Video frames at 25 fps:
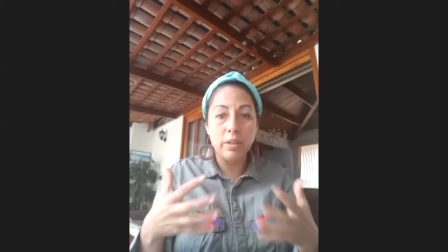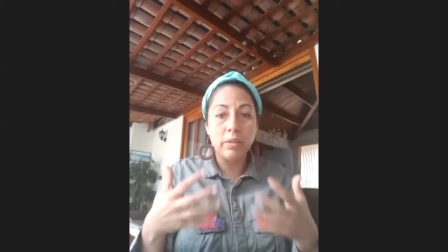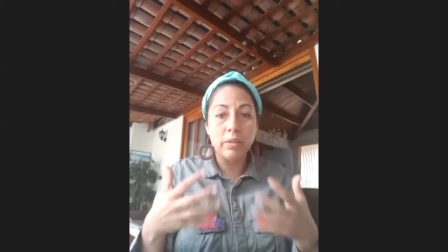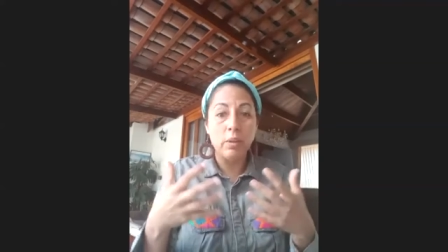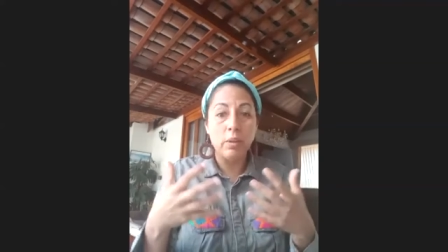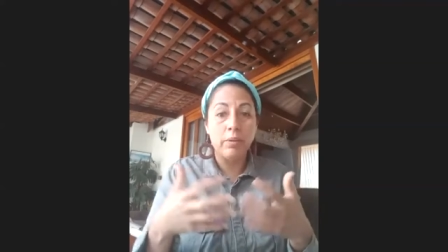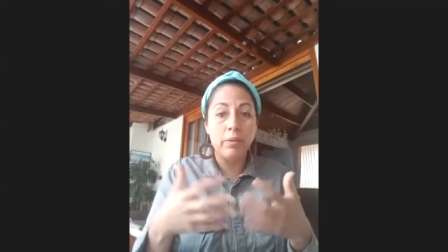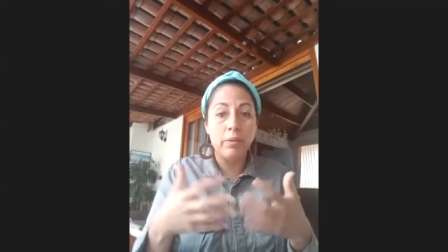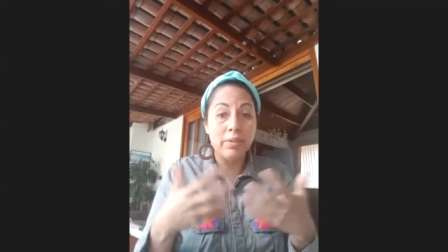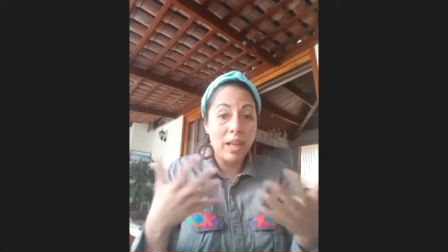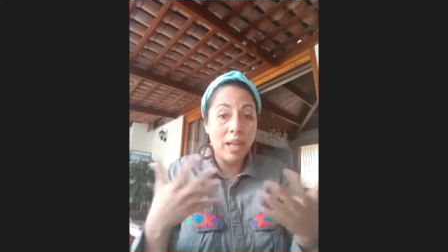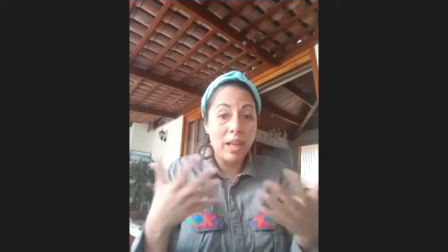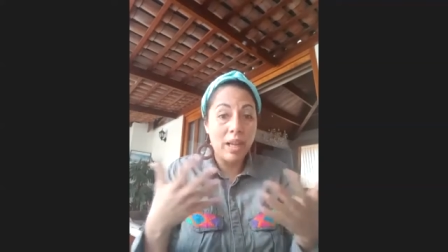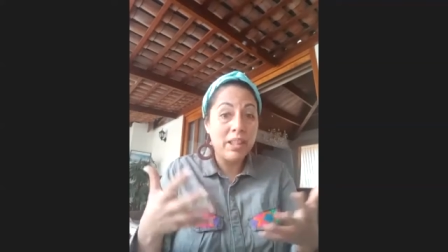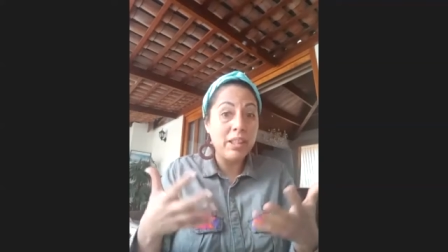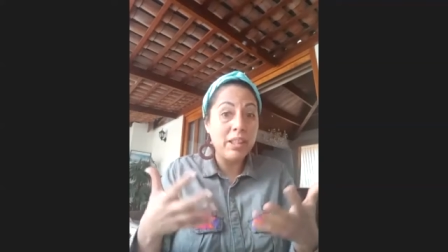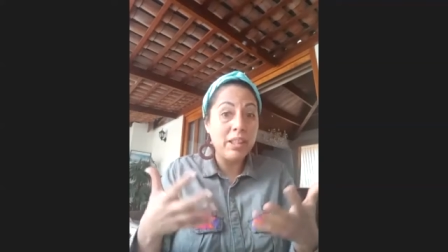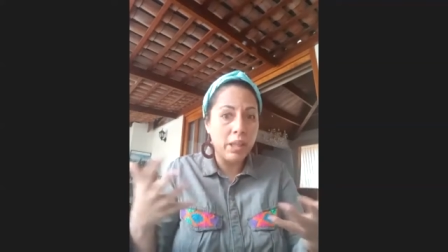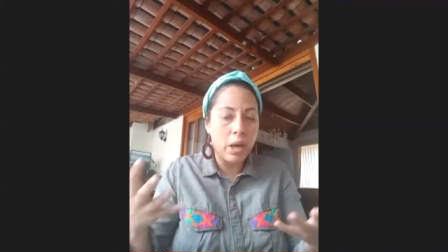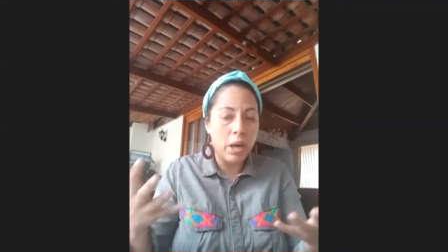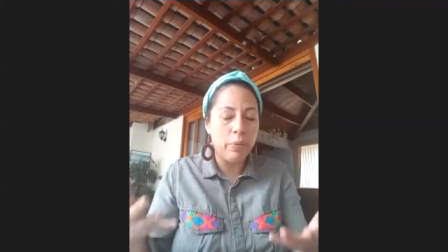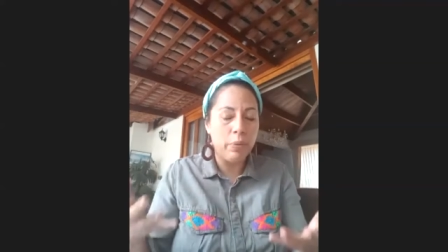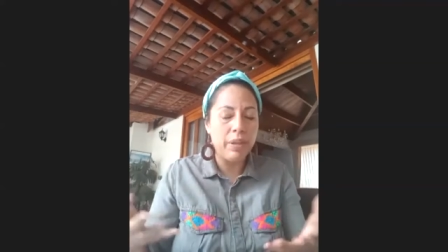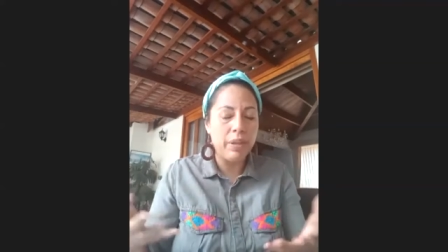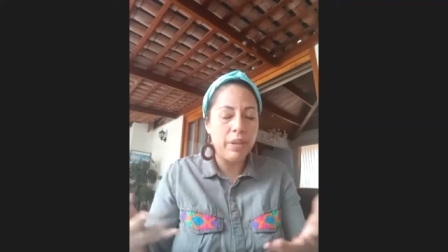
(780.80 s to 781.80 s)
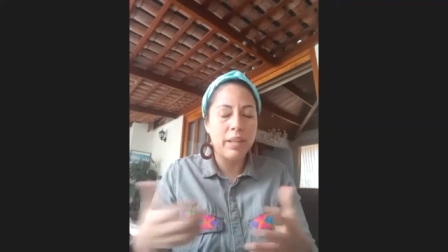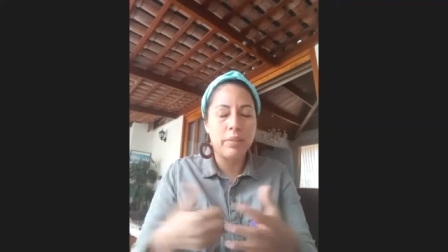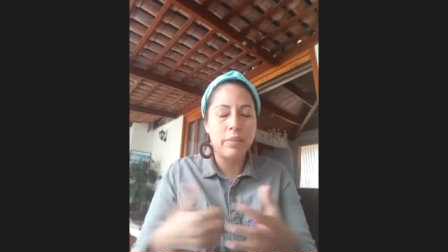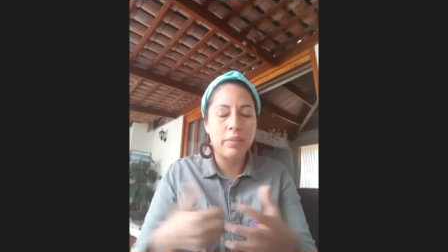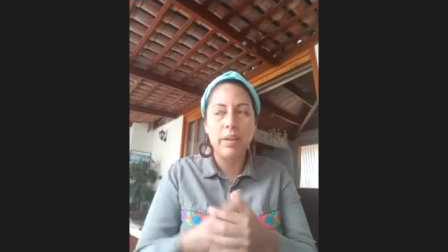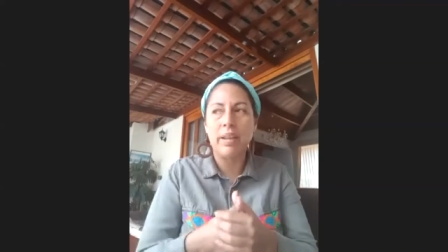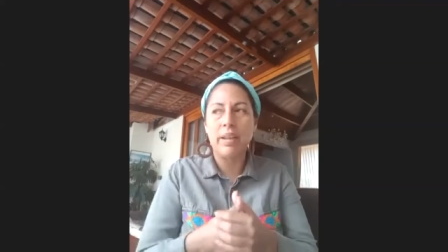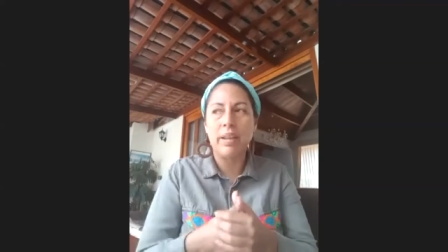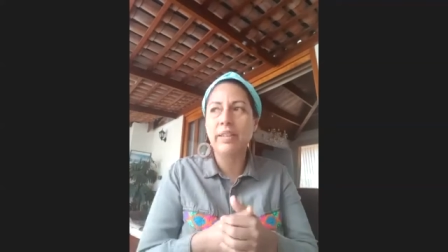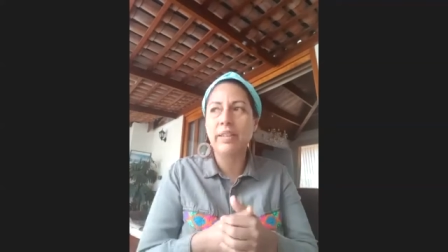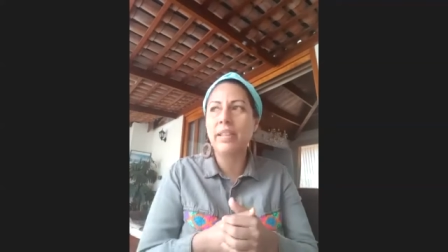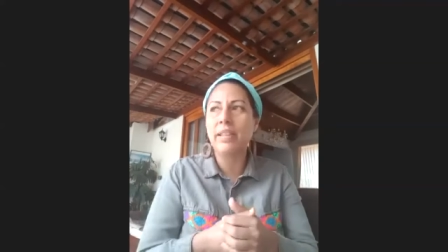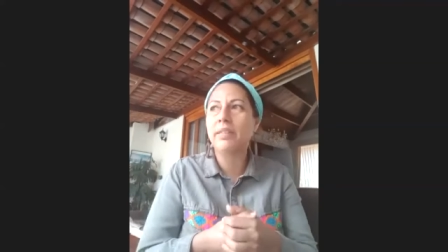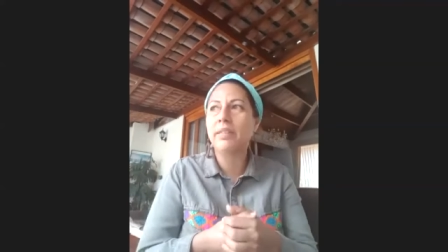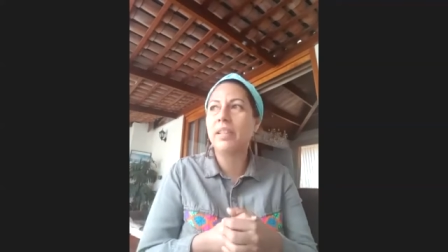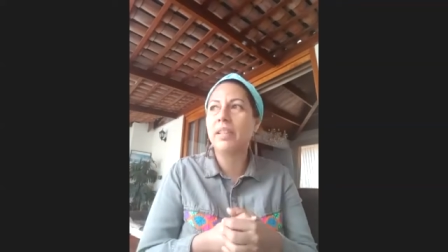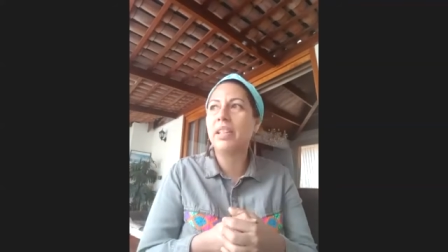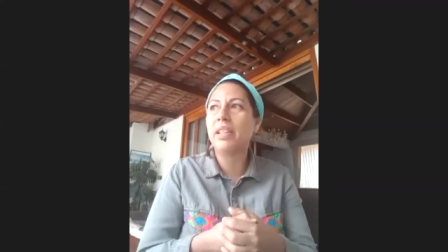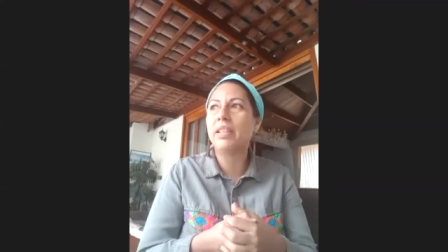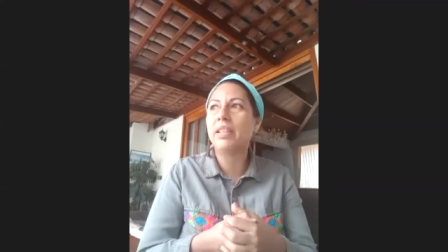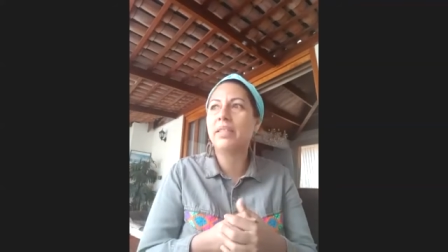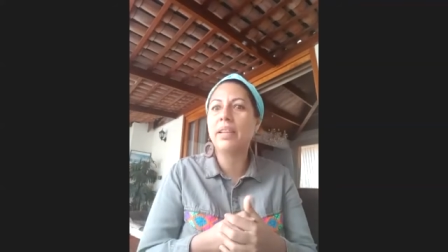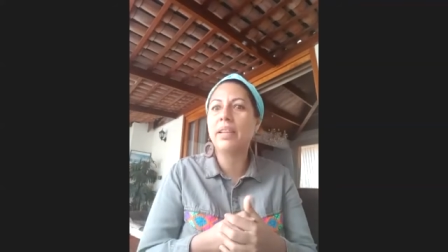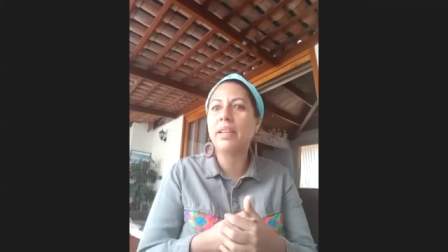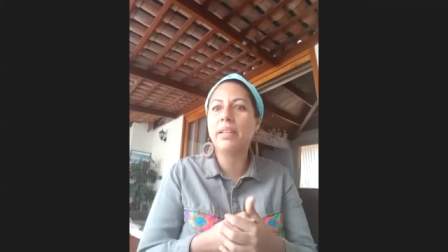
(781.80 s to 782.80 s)
of sanitary crisis
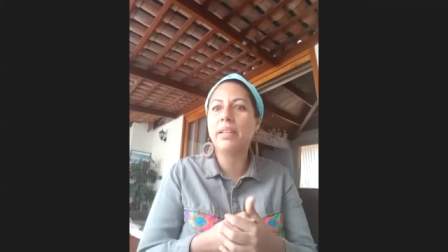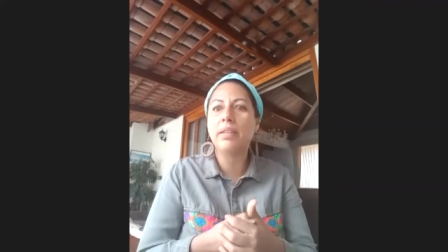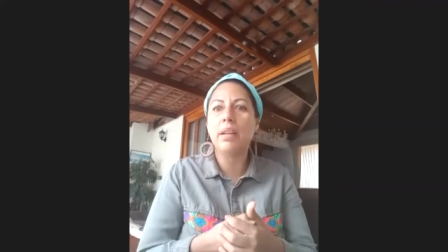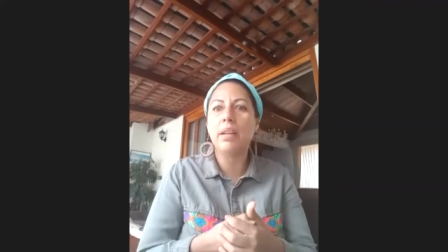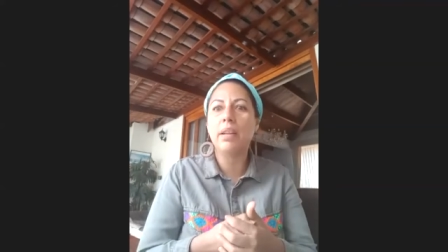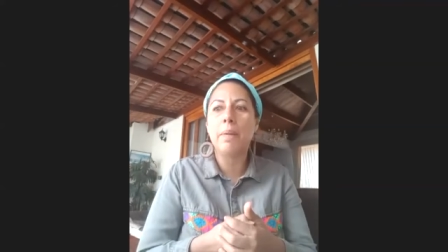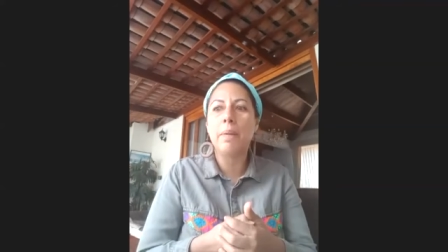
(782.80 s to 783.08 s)
is that